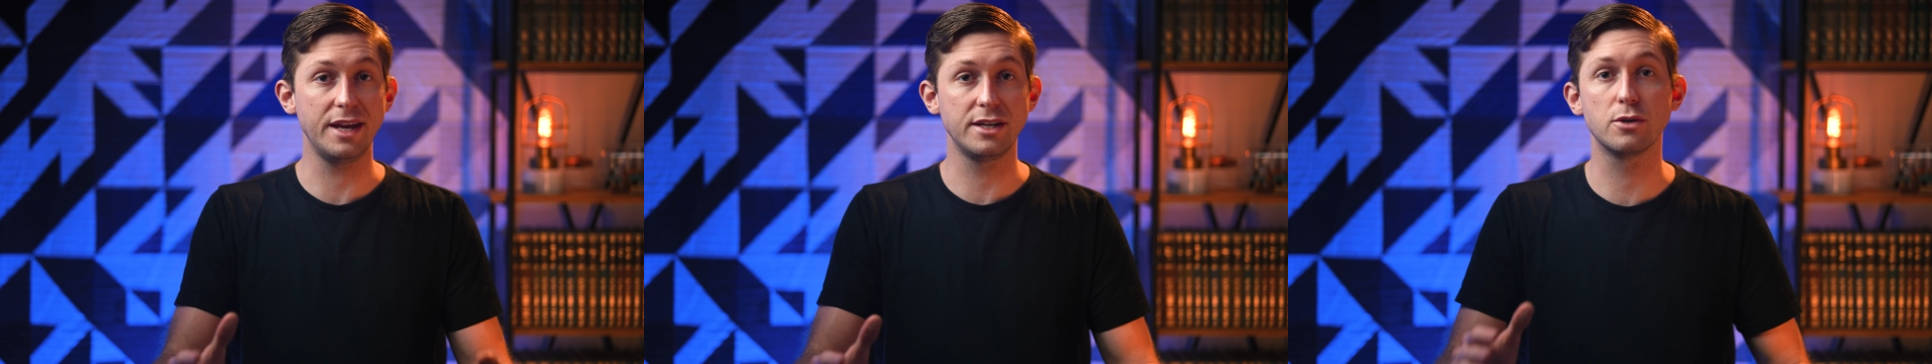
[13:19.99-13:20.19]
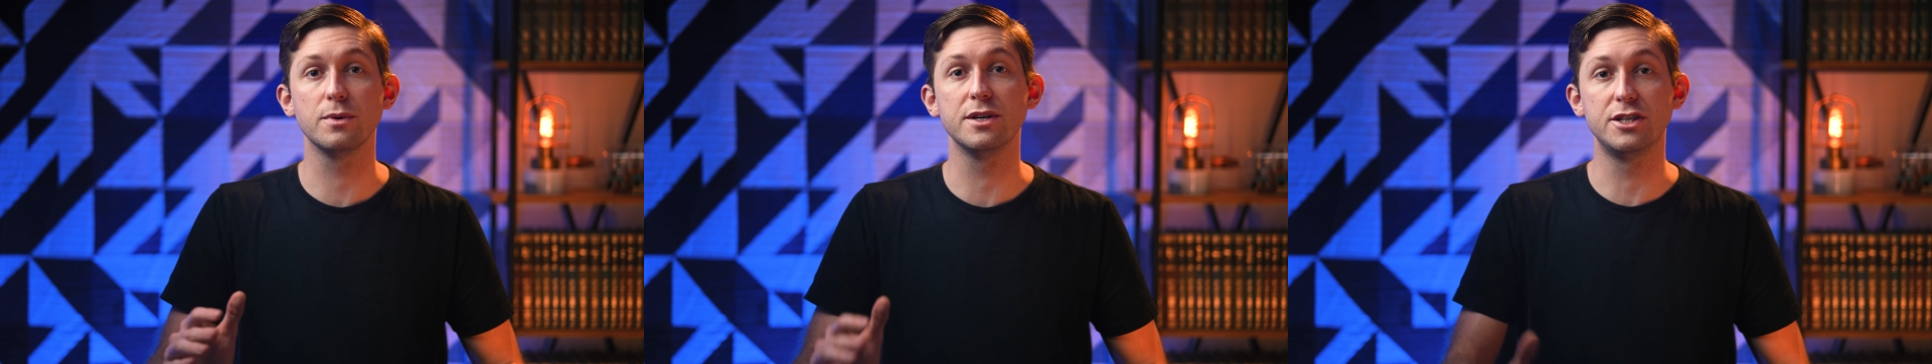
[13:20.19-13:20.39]

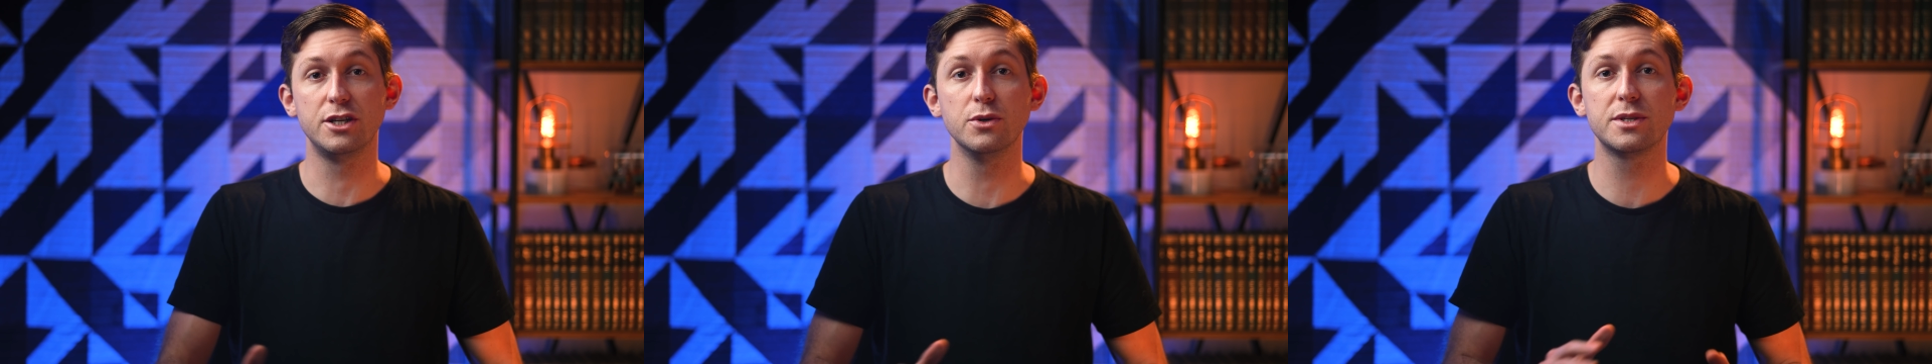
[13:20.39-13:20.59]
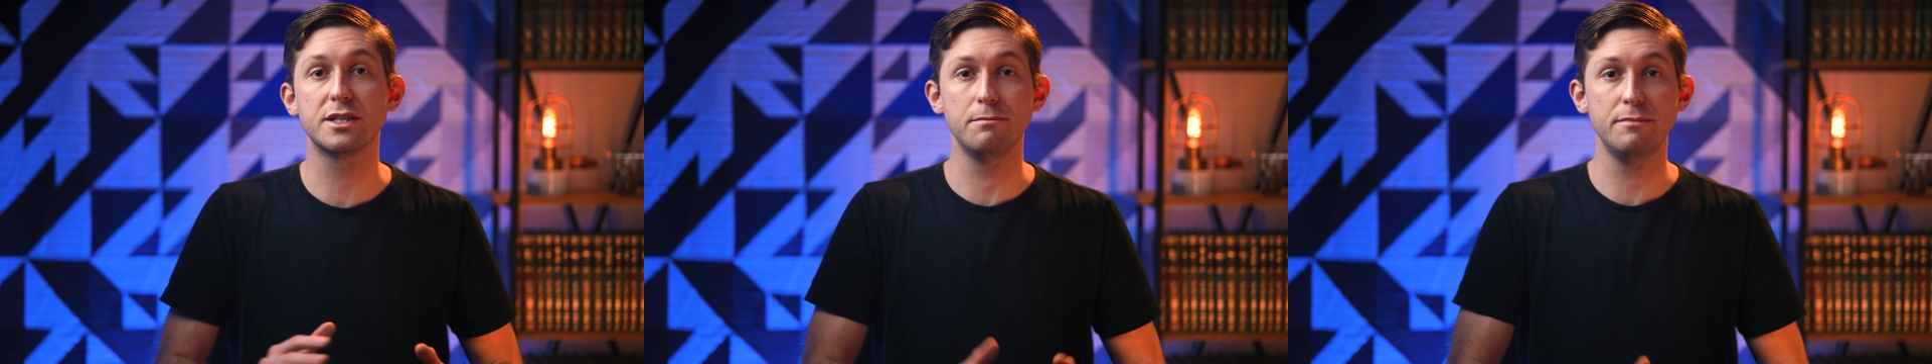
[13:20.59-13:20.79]
to
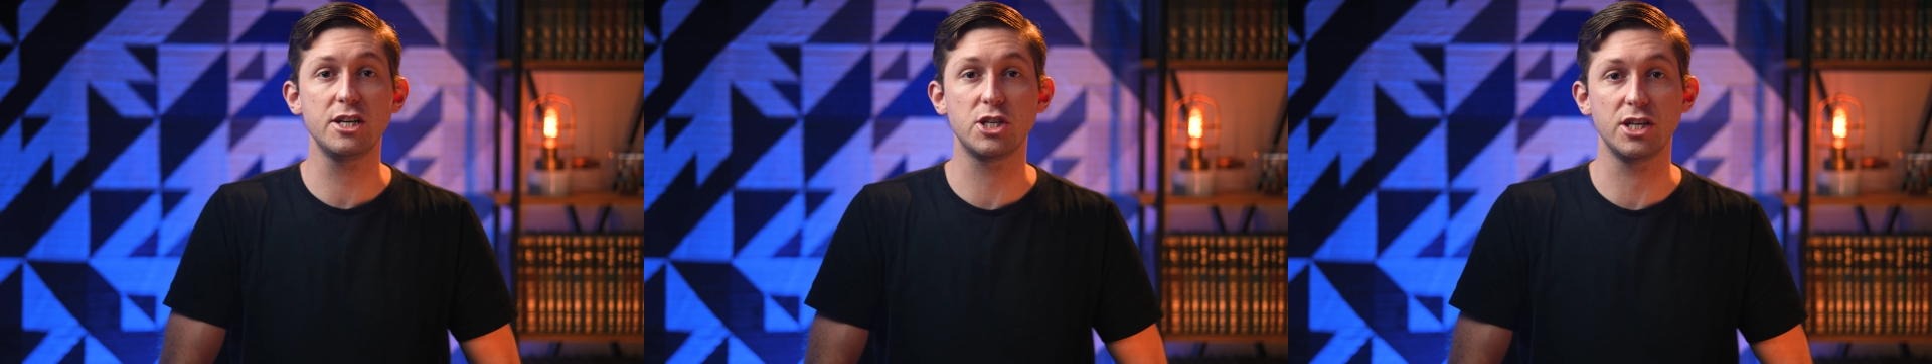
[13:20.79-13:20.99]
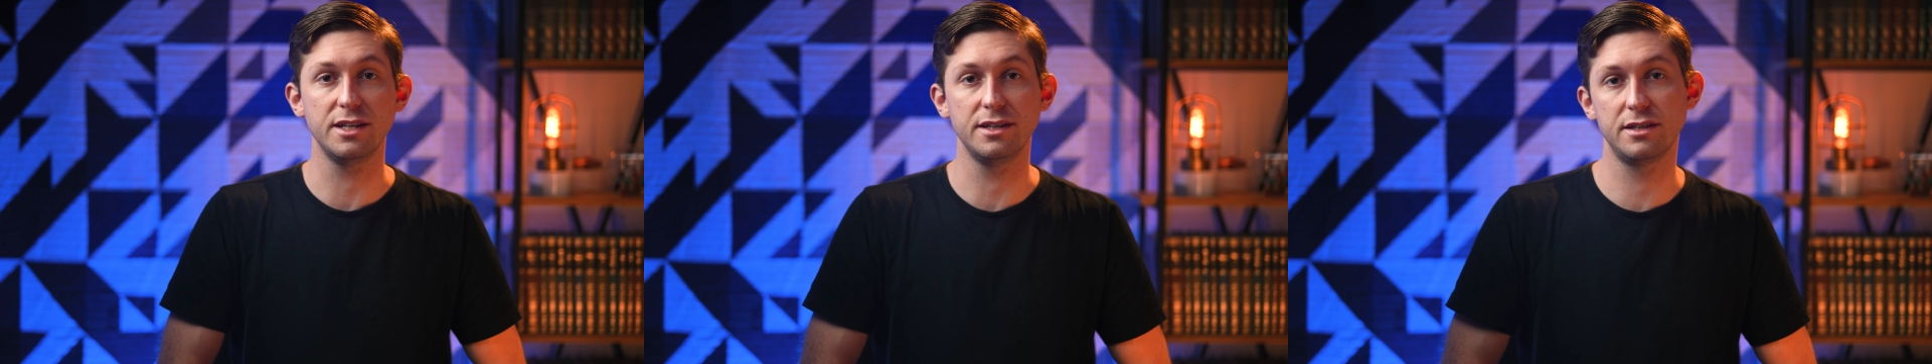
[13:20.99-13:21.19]
reduce
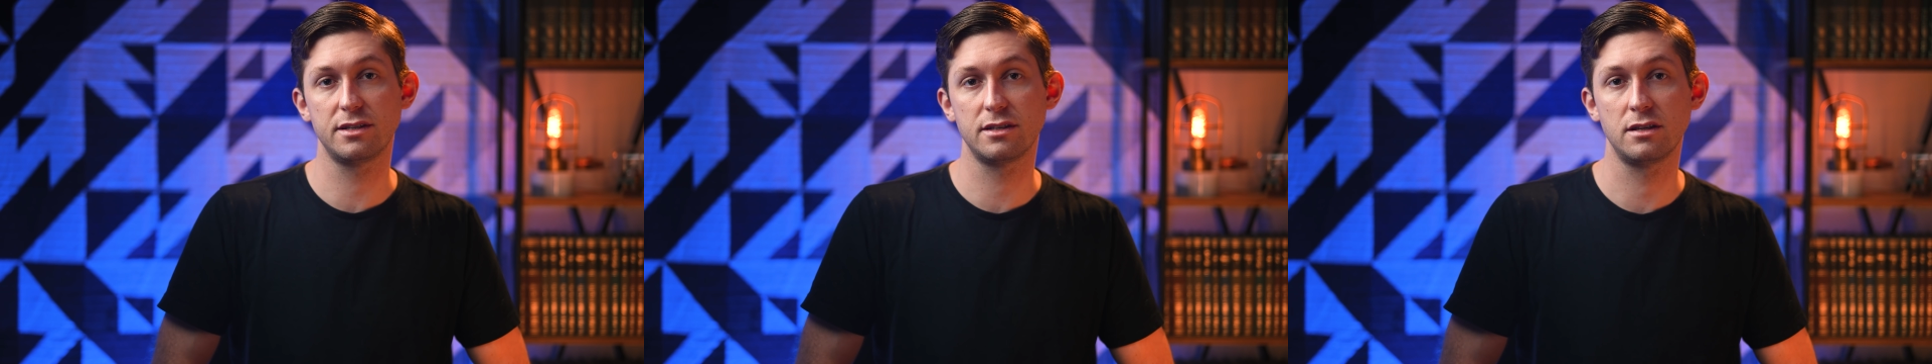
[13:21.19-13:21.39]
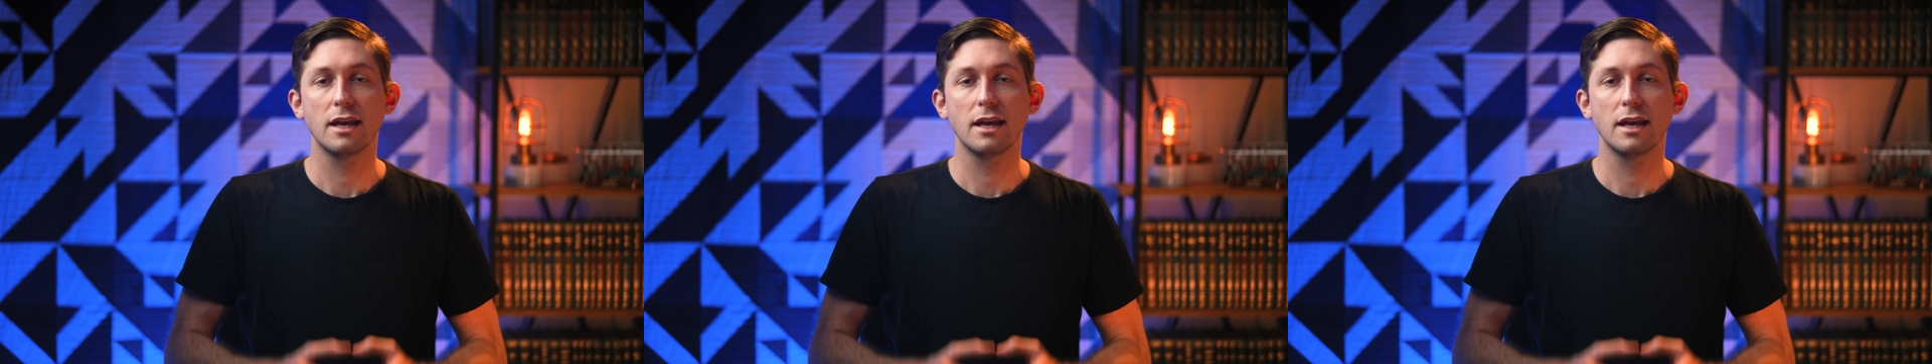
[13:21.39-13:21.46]
emissions.